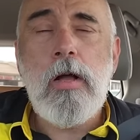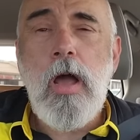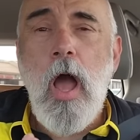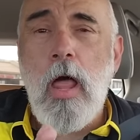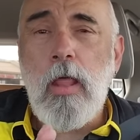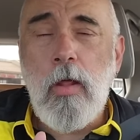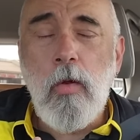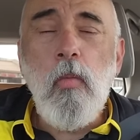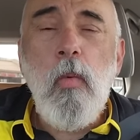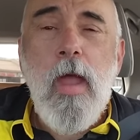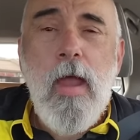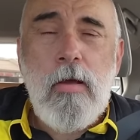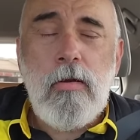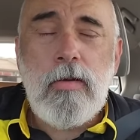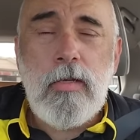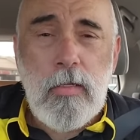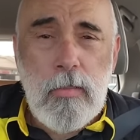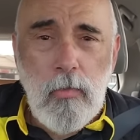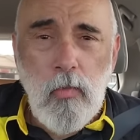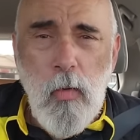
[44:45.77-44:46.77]
Colin, where
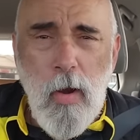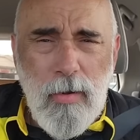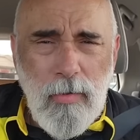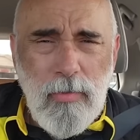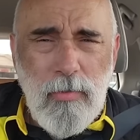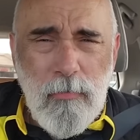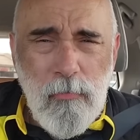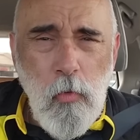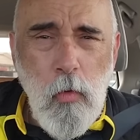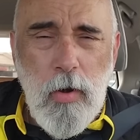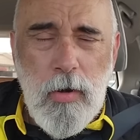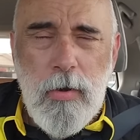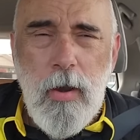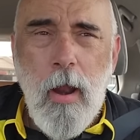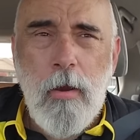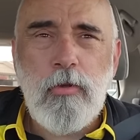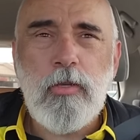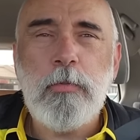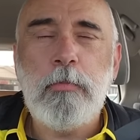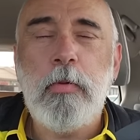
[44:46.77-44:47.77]
do the
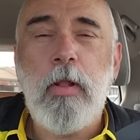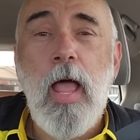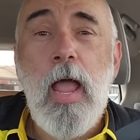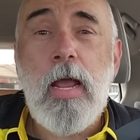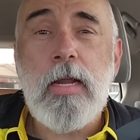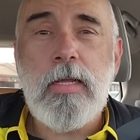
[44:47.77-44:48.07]
49ers play?